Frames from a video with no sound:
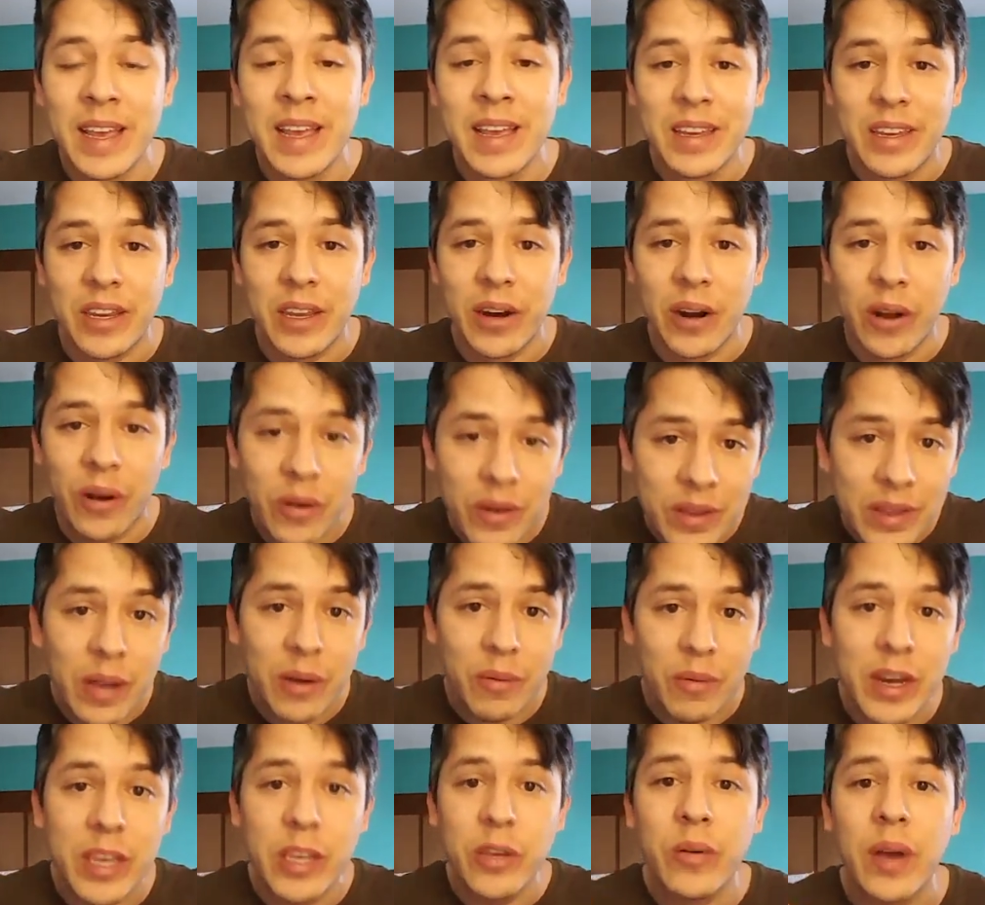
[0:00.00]
you know, and that
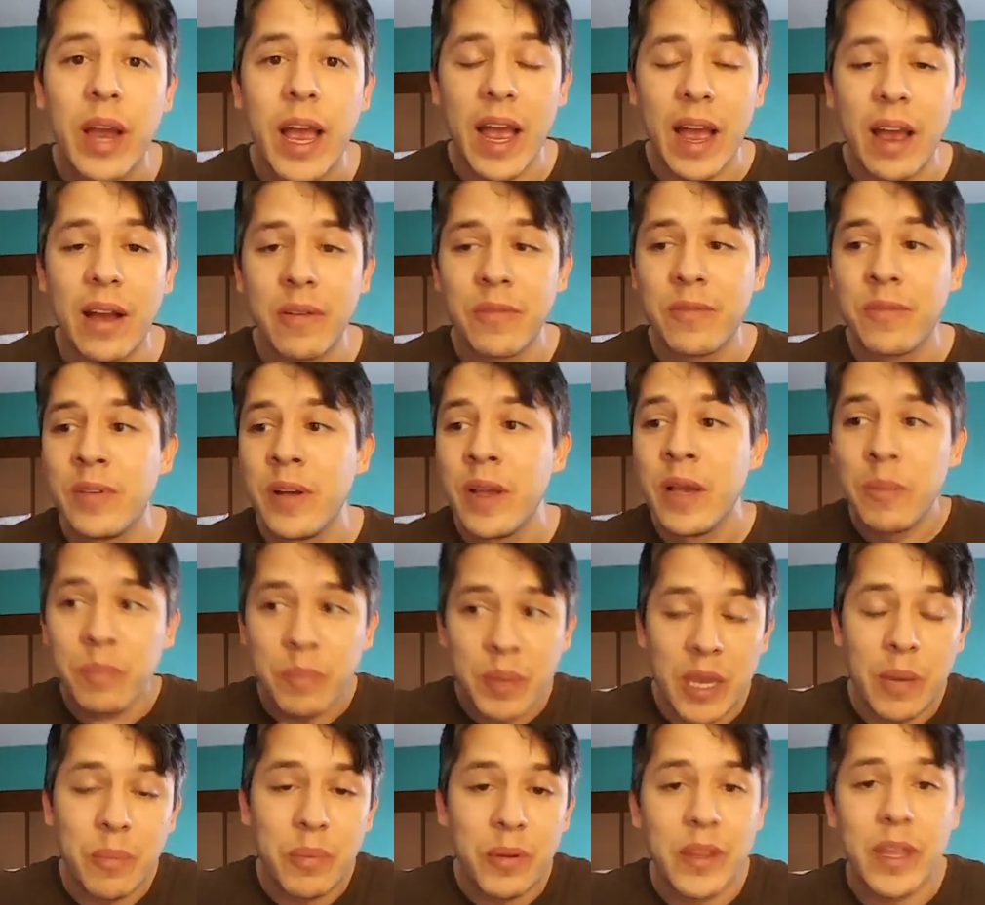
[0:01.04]
way you have
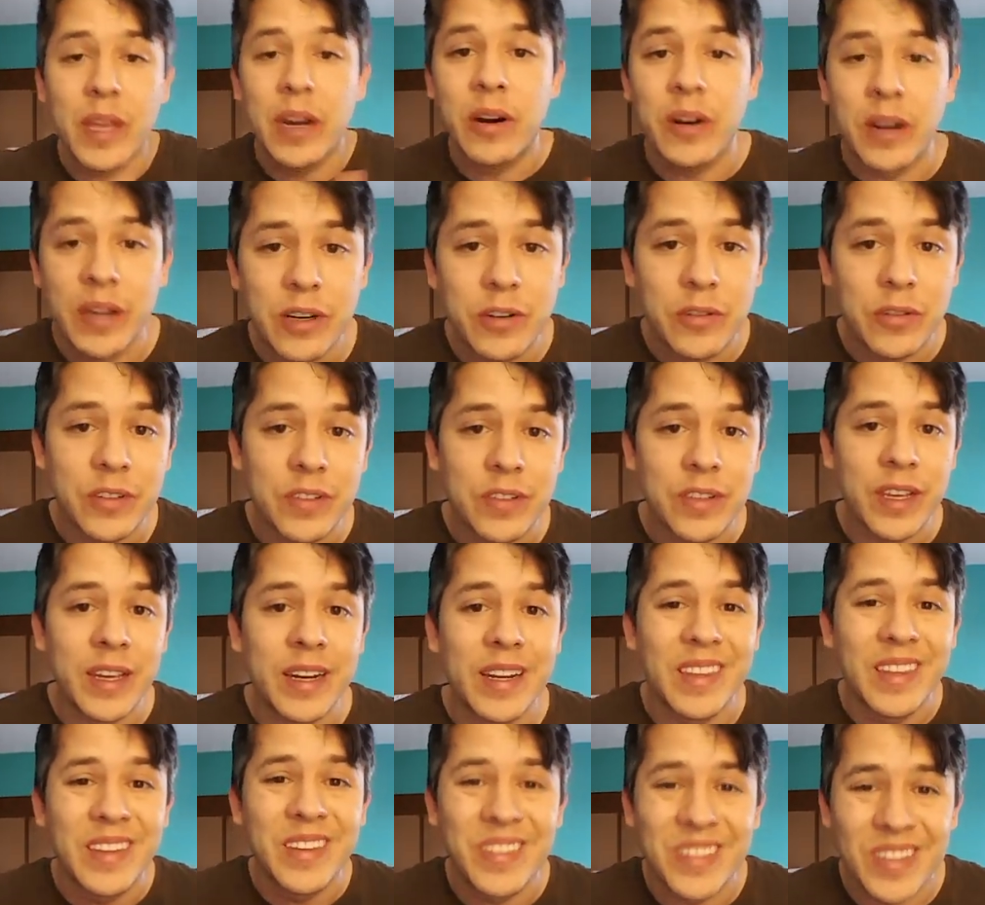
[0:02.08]
people that are interested in
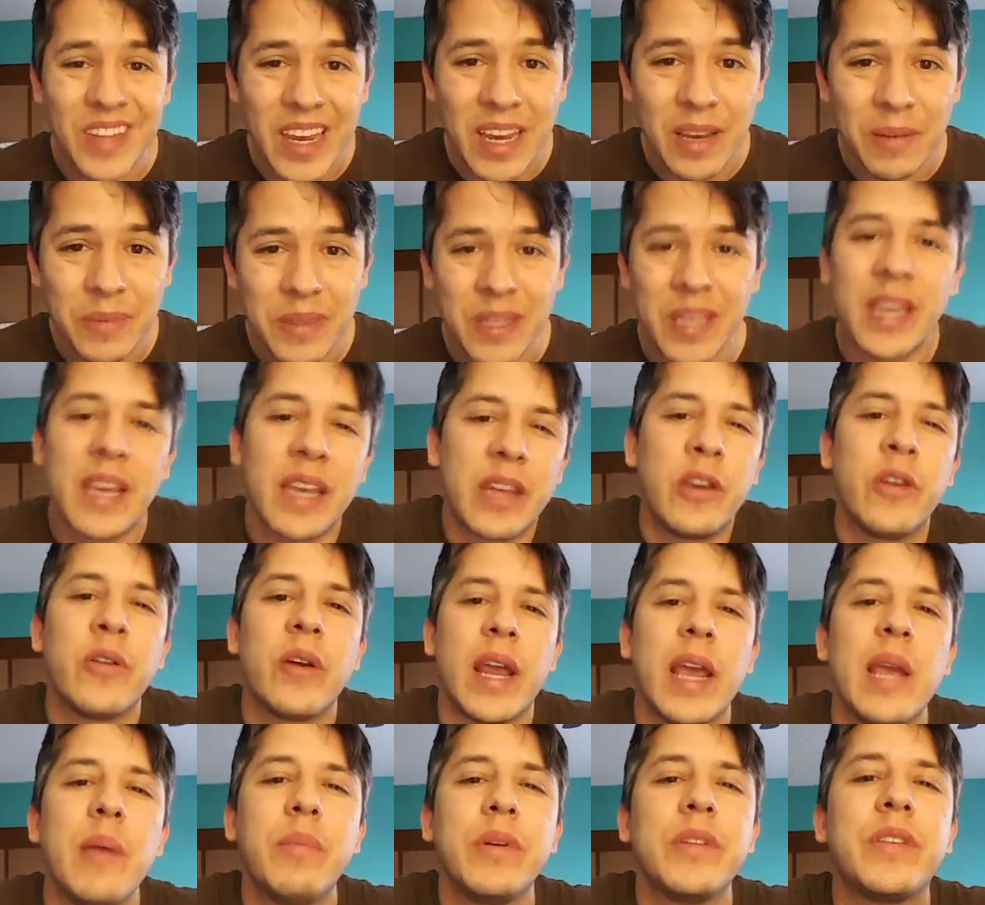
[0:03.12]
the same thing and you're
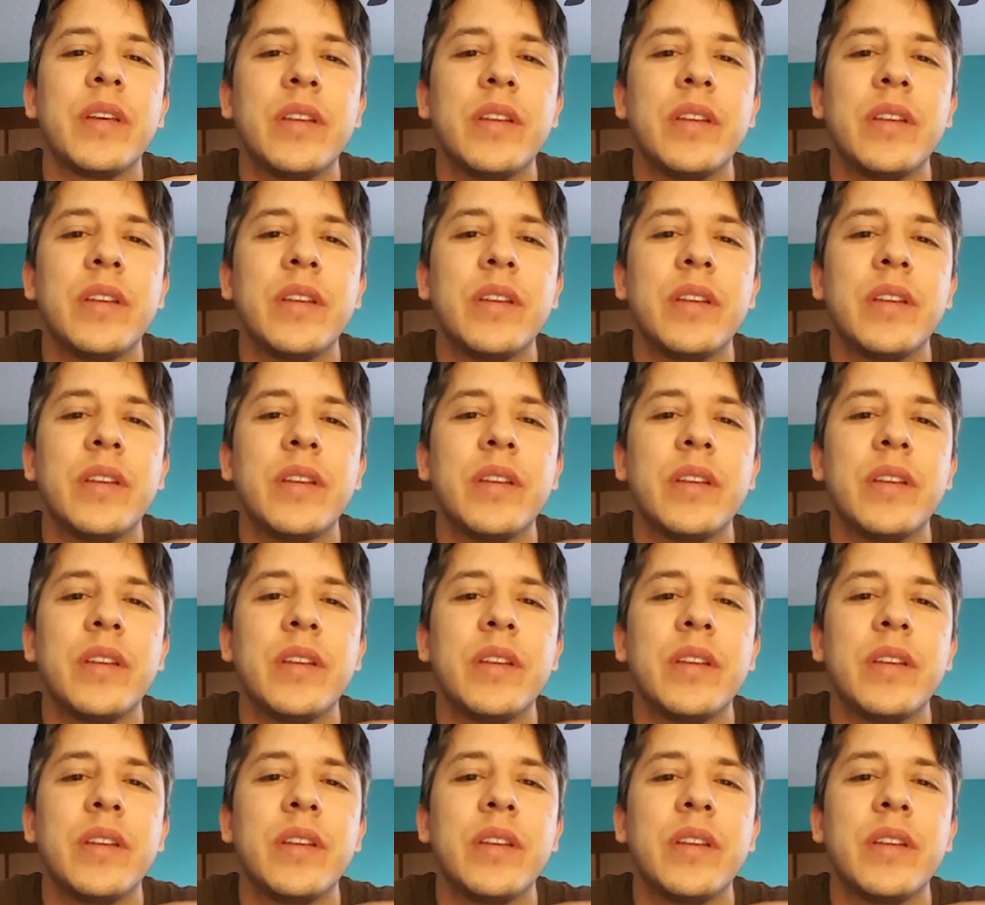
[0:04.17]
able to